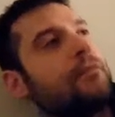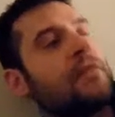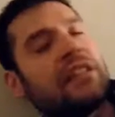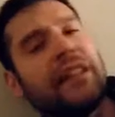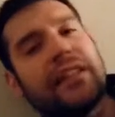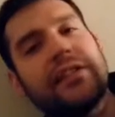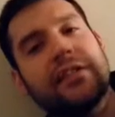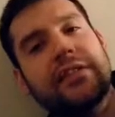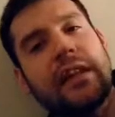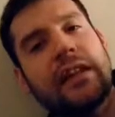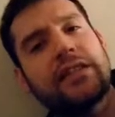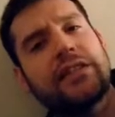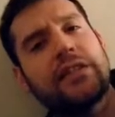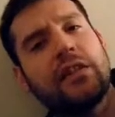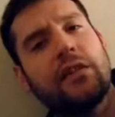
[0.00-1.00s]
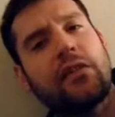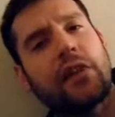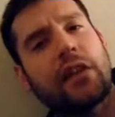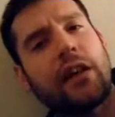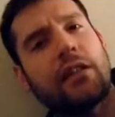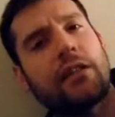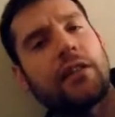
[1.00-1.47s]
like a silver
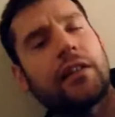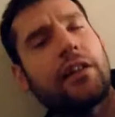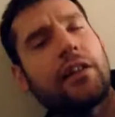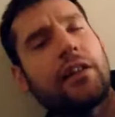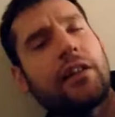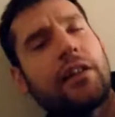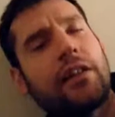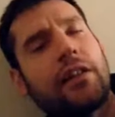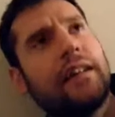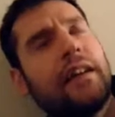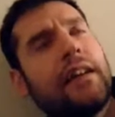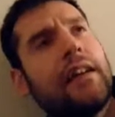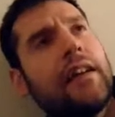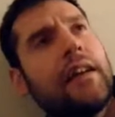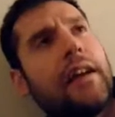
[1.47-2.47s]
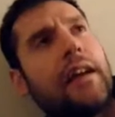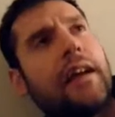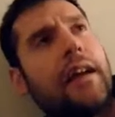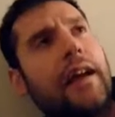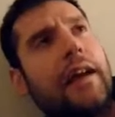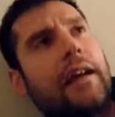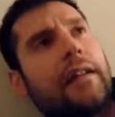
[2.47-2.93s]
color, I'll say.
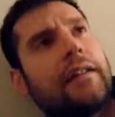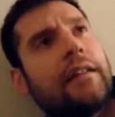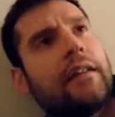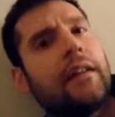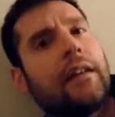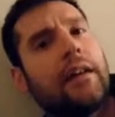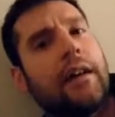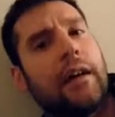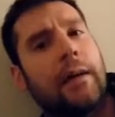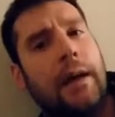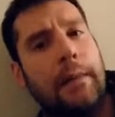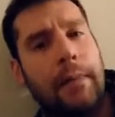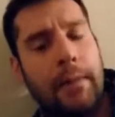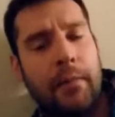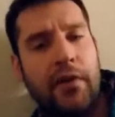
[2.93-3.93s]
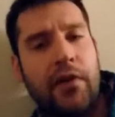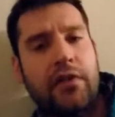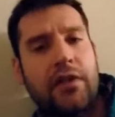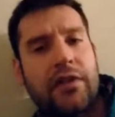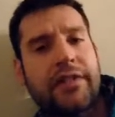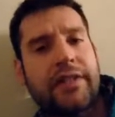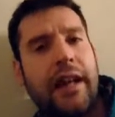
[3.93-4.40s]
And I remember there
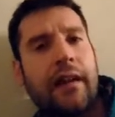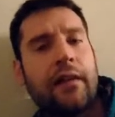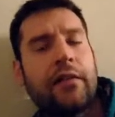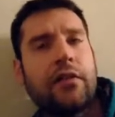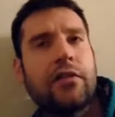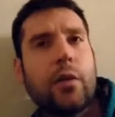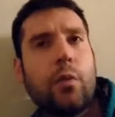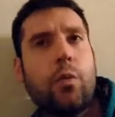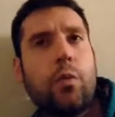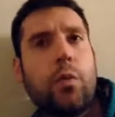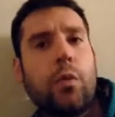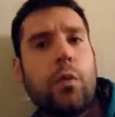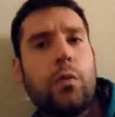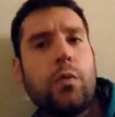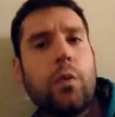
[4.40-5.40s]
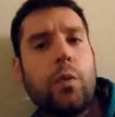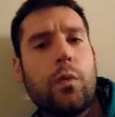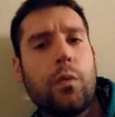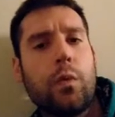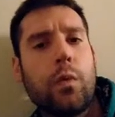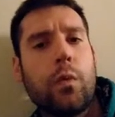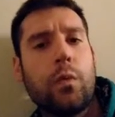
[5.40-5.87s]
was a sound. There was a woo,
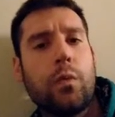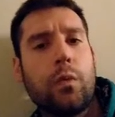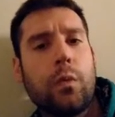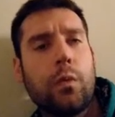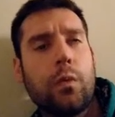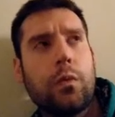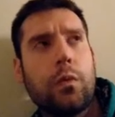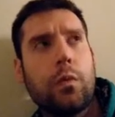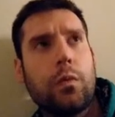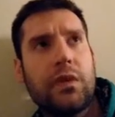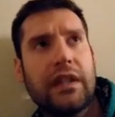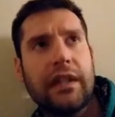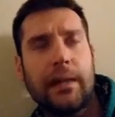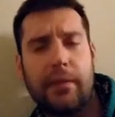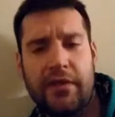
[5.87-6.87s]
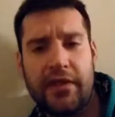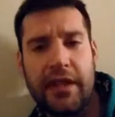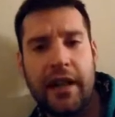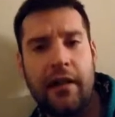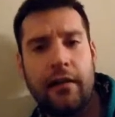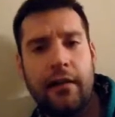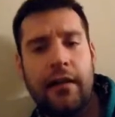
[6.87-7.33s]
woo, woo, woo, woo type of
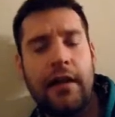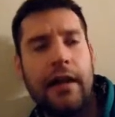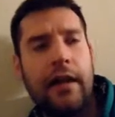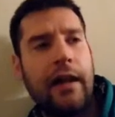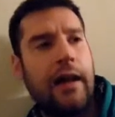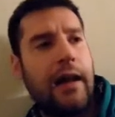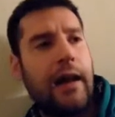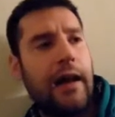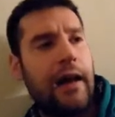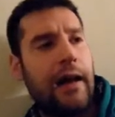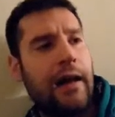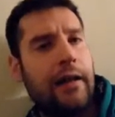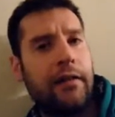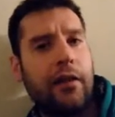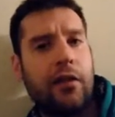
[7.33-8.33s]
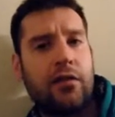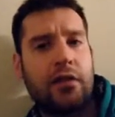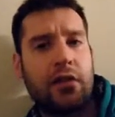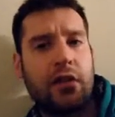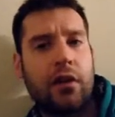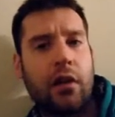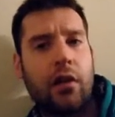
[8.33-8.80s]
sound, and there was a
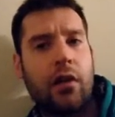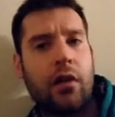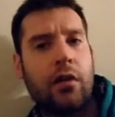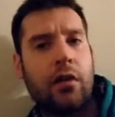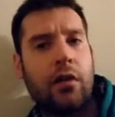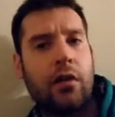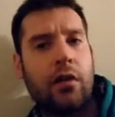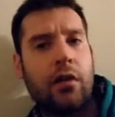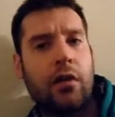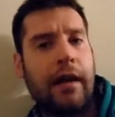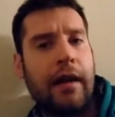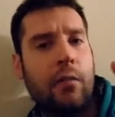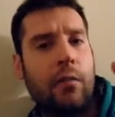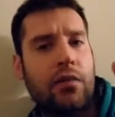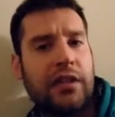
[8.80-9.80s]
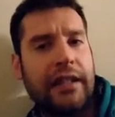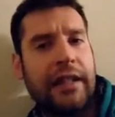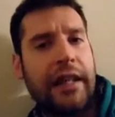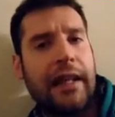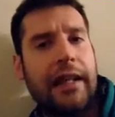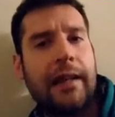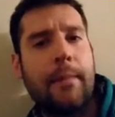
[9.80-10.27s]
girl that was like
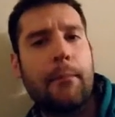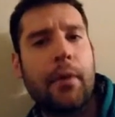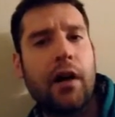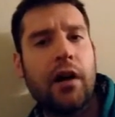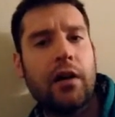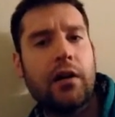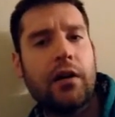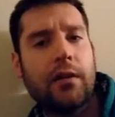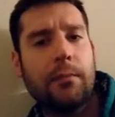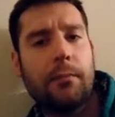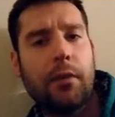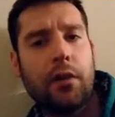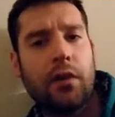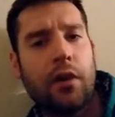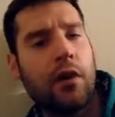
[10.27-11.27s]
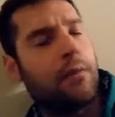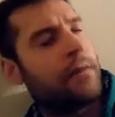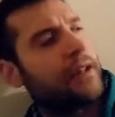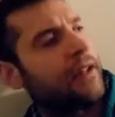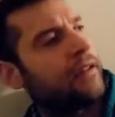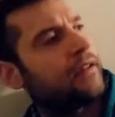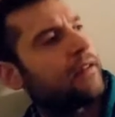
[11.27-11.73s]
in a bunk below
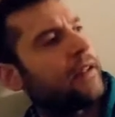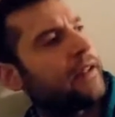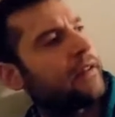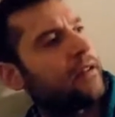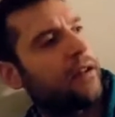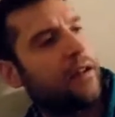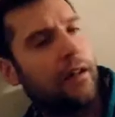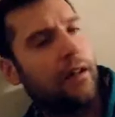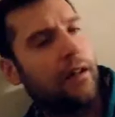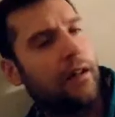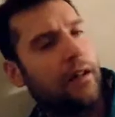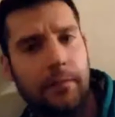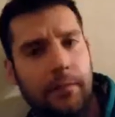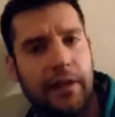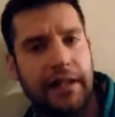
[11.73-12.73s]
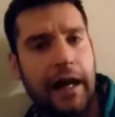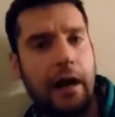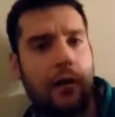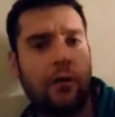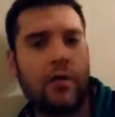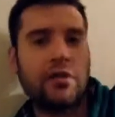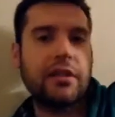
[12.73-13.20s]
me, like I
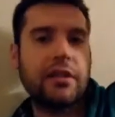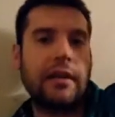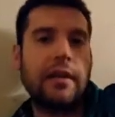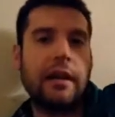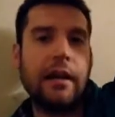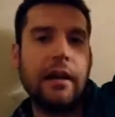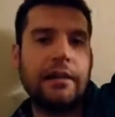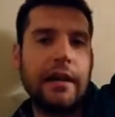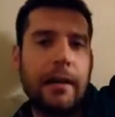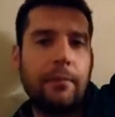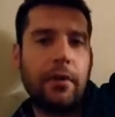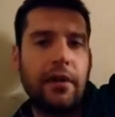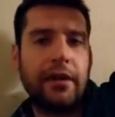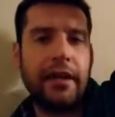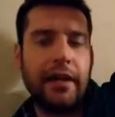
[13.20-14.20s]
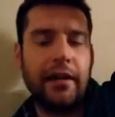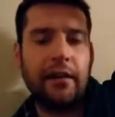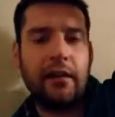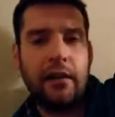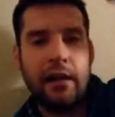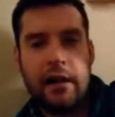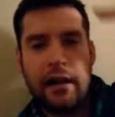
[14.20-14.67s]
was in a top bunk
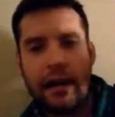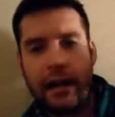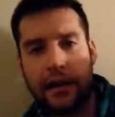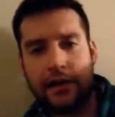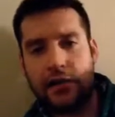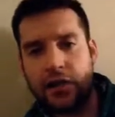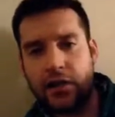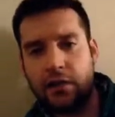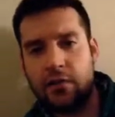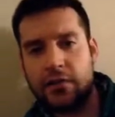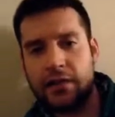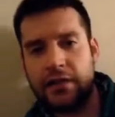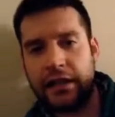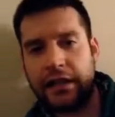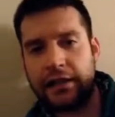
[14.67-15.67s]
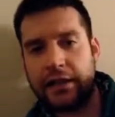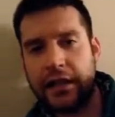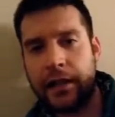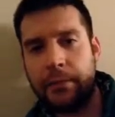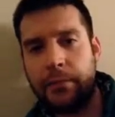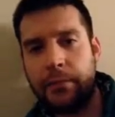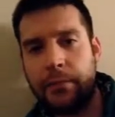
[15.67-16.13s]
here, and she was in like a
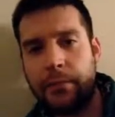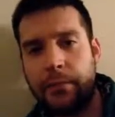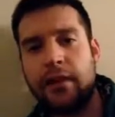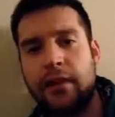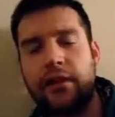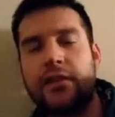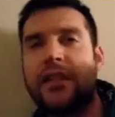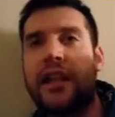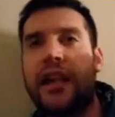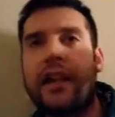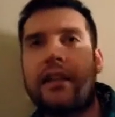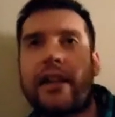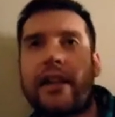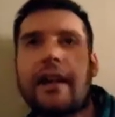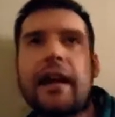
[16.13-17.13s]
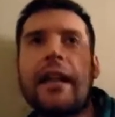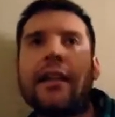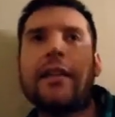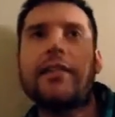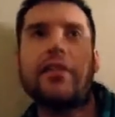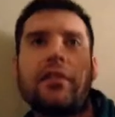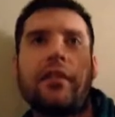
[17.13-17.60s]
top bunk here, and she had like
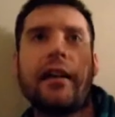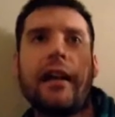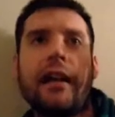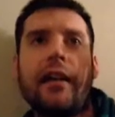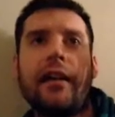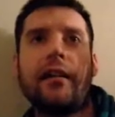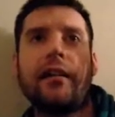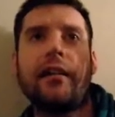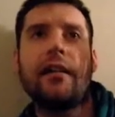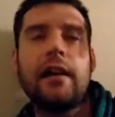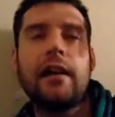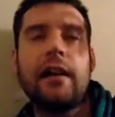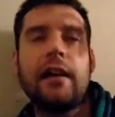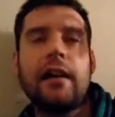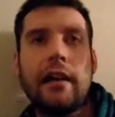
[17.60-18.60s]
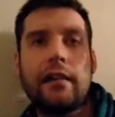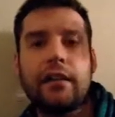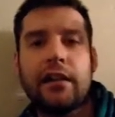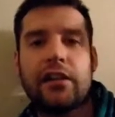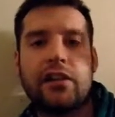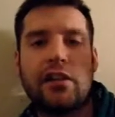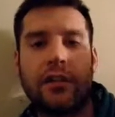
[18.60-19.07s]
highlights in her hair, and
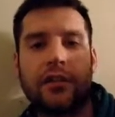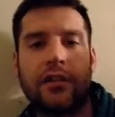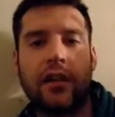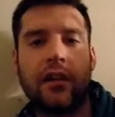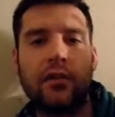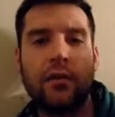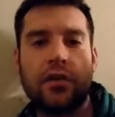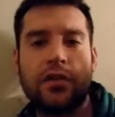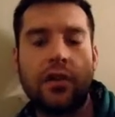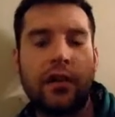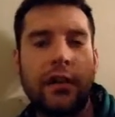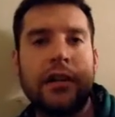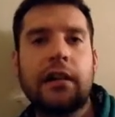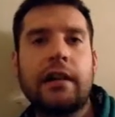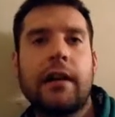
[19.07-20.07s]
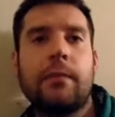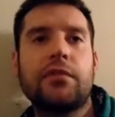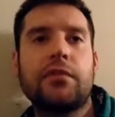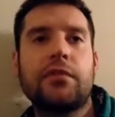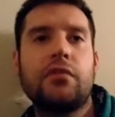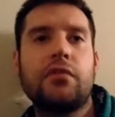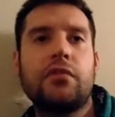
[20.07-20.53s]
like she was starting to come
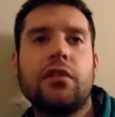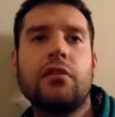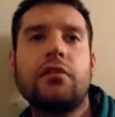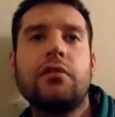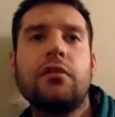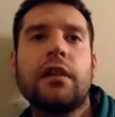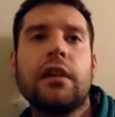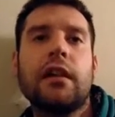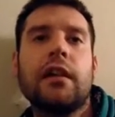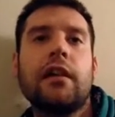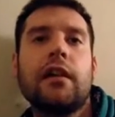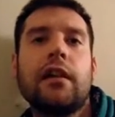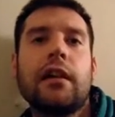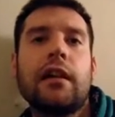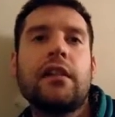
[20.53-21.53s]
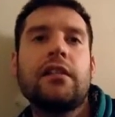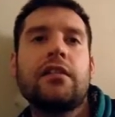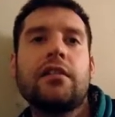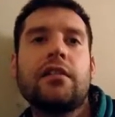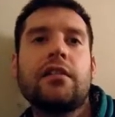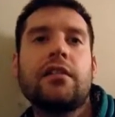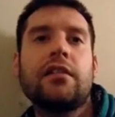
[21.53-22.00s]
to too, and
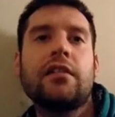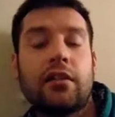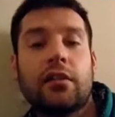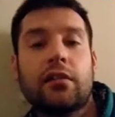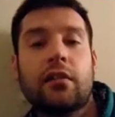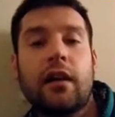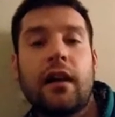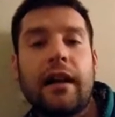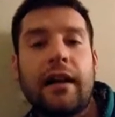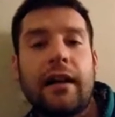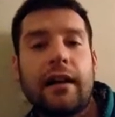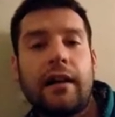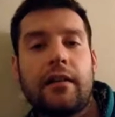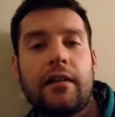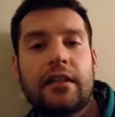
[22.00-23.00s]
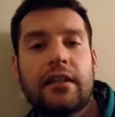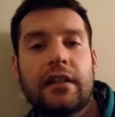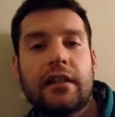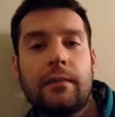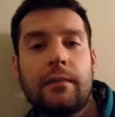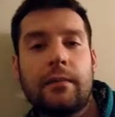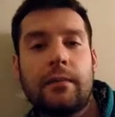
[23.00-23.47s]
she like started to cry, and
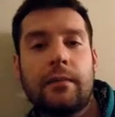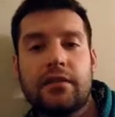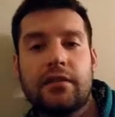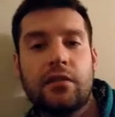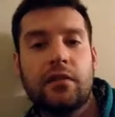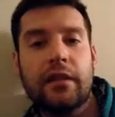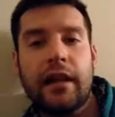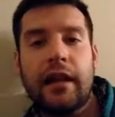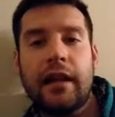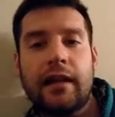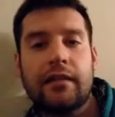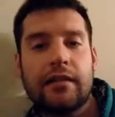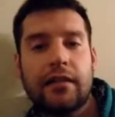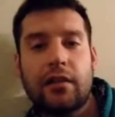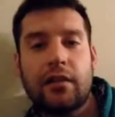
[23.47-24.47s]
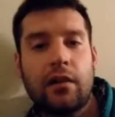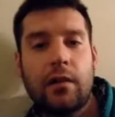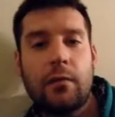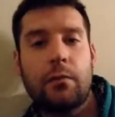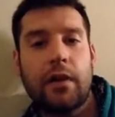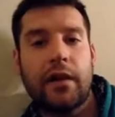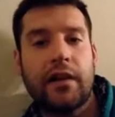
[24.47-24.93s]
I'm like, it's okay. I was like, they're gonna
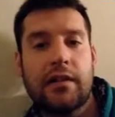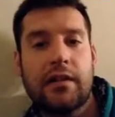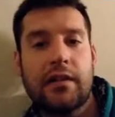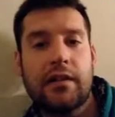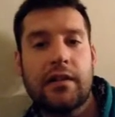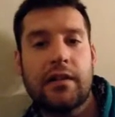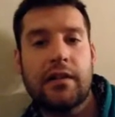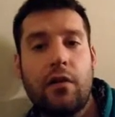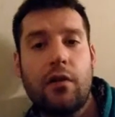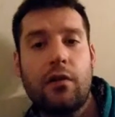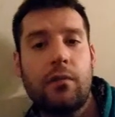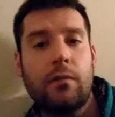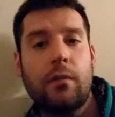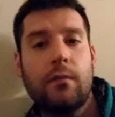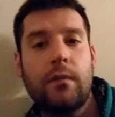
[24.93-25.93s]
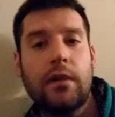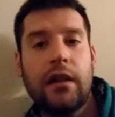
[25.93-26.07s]
bring us back home,